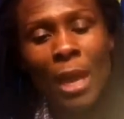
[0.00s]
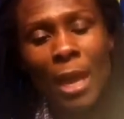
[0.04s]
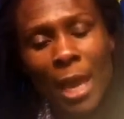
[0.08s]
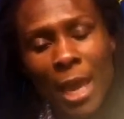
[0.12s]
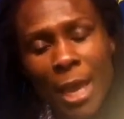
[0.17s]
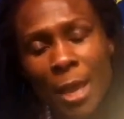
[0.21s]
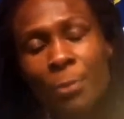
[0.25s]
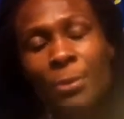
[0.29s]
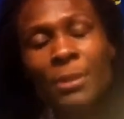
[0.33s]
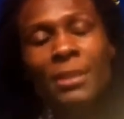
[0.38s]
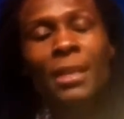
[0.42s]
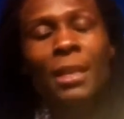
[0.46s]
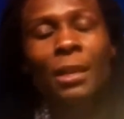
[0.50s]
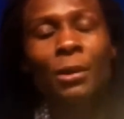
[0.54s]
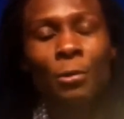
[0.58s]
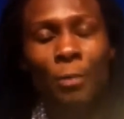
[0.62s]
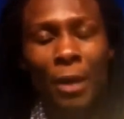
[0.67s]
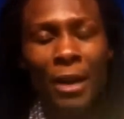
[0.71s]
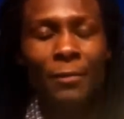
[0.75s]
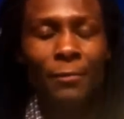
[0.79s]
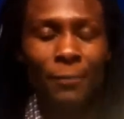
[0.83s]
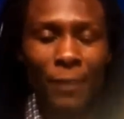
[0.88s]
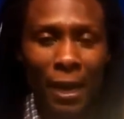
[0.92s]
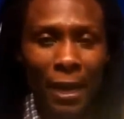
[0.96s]
It was a
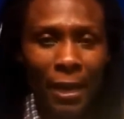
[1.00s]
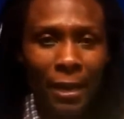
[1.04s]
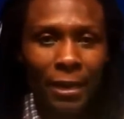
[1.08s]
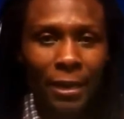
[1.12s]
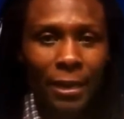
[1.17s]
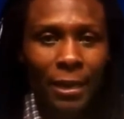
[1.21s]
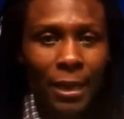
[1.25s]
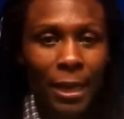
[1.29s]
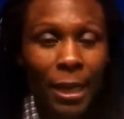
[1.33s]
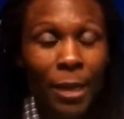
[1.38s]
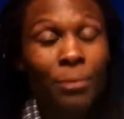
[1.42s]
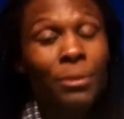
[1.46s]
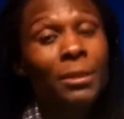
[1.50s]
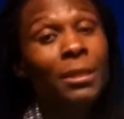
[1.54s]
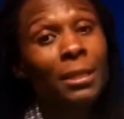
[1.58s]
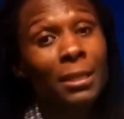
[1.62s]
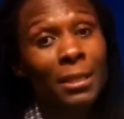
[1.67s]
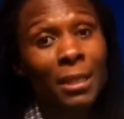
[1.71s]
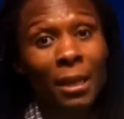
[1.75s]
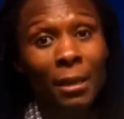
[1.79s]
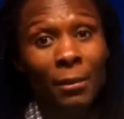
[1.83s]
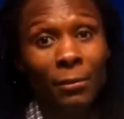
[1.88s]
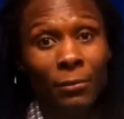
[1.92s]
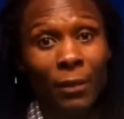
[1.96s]
great fight. It was a
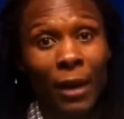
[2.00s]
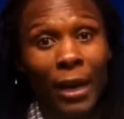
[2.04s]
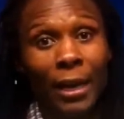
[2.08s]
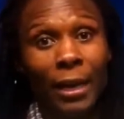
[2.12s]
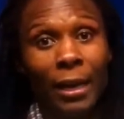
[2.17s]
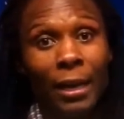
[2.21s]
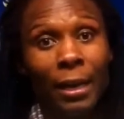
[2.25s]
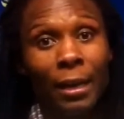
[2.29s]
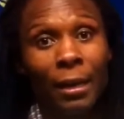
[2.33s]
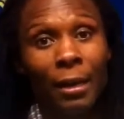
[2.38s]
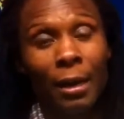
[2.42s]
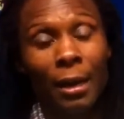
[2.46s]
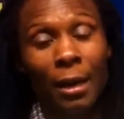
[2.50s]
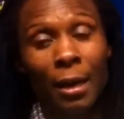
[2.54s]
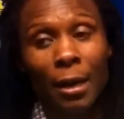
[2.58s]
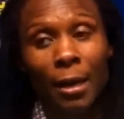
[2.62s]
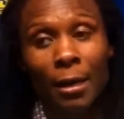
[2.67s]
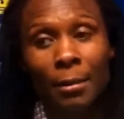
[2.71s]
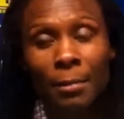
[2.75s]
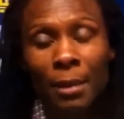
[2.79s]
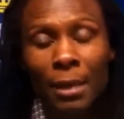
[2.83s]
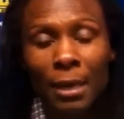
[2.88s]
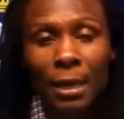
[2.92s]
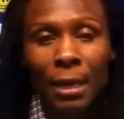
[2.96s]
tough fight.
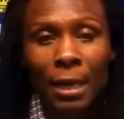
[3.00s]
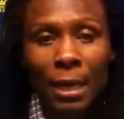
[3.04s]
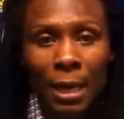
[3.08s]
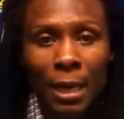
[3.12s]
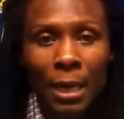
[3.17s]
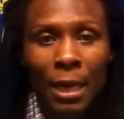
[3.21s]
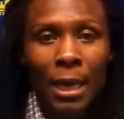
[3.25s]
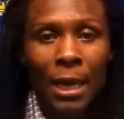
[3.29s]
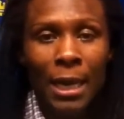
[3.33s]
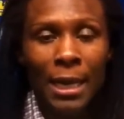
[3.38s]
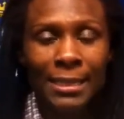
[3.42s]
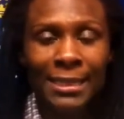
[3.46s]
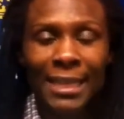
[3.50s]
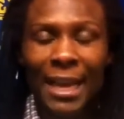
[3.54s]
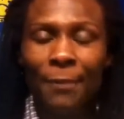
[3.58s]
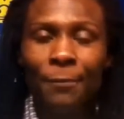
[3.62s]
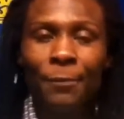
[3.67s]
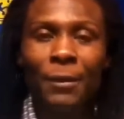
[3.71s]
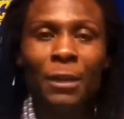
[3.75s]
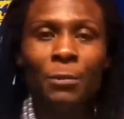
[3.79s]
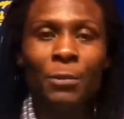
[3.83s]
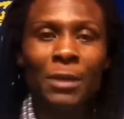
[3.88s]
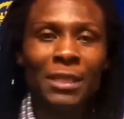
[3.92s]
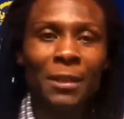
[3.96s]
It
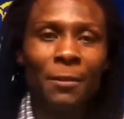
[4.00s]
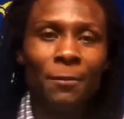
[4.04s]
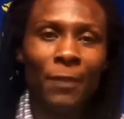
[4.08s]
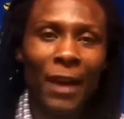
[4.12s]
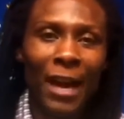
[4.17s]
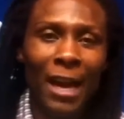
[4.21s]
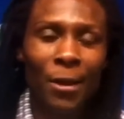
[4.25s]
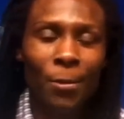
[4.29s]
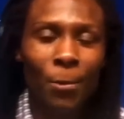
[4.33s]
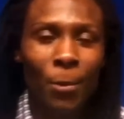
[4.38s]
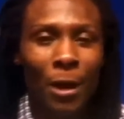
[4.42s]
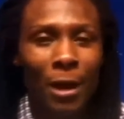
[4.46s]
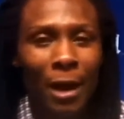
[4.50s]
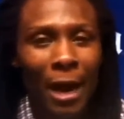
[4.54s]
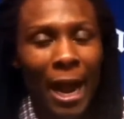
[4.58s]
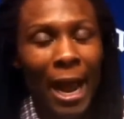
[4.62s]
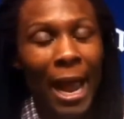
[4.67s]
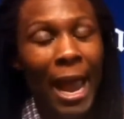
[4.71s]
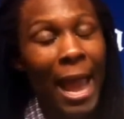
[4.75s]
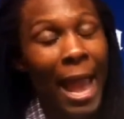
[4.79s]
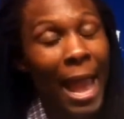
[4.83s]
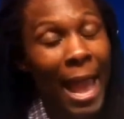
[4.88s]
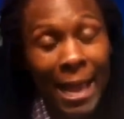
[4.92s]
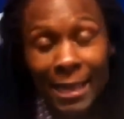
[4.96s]
definitely was a fight where I
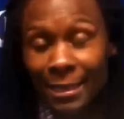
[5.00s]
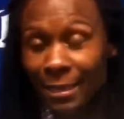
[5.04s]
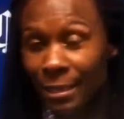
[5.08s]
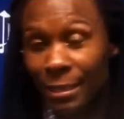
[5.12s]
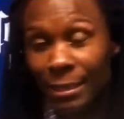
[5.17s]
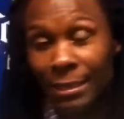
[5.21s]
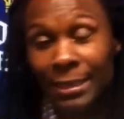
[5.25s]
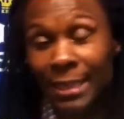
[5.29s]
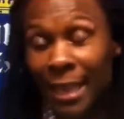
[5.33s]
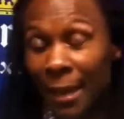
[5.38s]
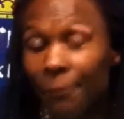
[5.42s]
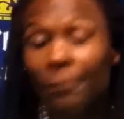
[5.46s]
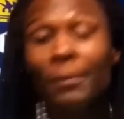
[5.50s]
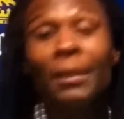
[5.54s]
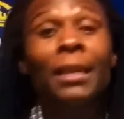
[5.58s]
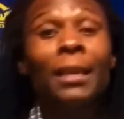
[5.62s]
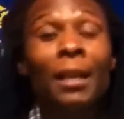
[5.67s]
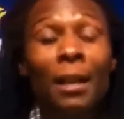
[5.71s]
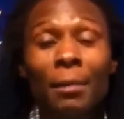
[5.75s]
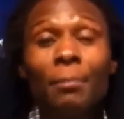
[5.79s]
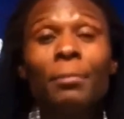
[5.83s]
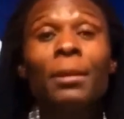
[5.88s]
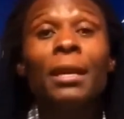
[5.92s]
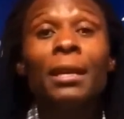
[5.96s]
had to definitely
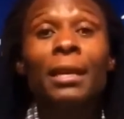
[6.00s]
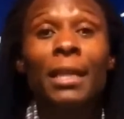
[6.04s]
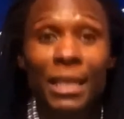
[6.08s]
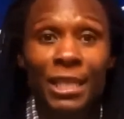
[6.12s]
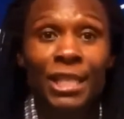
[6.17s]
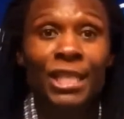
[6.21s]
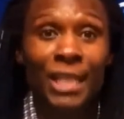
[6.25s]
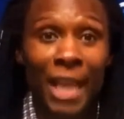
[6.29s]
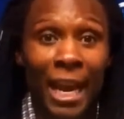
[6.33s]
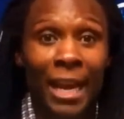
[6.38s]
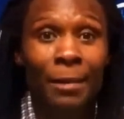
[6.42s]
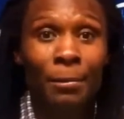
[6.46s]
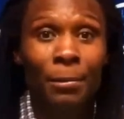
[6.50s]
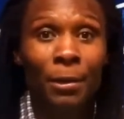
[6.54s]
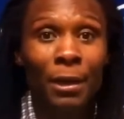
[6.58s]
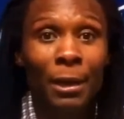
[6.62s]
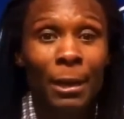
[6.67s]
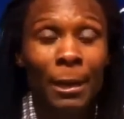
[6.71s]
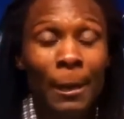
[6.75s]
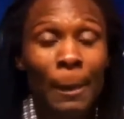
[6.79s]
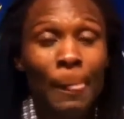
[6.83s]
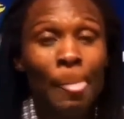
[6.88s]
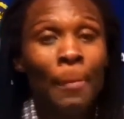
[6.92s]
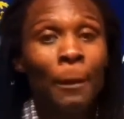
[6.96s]
come in shape,
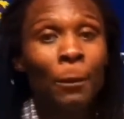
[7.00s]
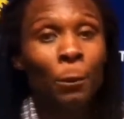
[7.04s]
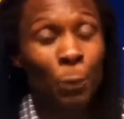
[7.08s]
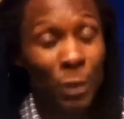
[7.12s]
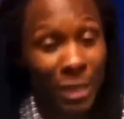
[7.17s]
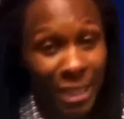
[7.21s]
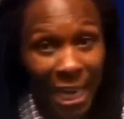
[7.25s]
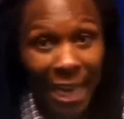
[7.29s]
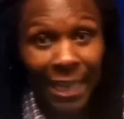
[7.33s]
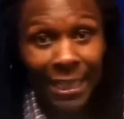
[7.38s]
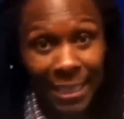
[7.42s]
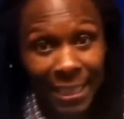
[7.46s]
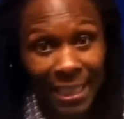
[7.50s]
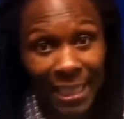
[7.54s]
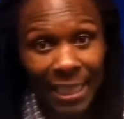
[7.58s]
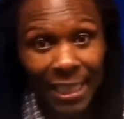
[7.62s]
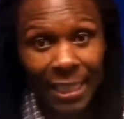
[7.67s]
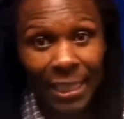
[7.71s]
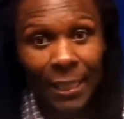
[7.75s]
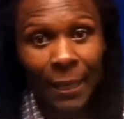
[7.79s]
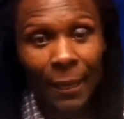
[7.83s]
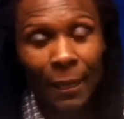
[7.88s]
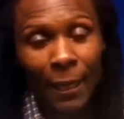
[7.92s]
which I did.